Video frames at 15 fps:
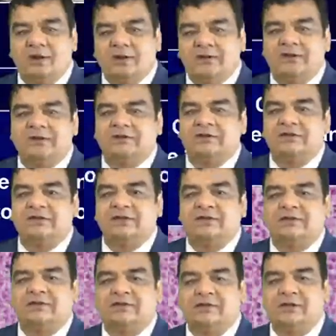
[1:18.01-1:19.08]
they say that
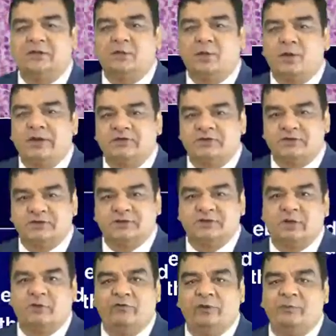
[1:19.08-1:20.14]
32 questions
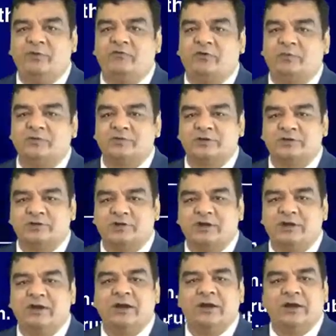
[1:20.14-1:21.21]
will be from surgery,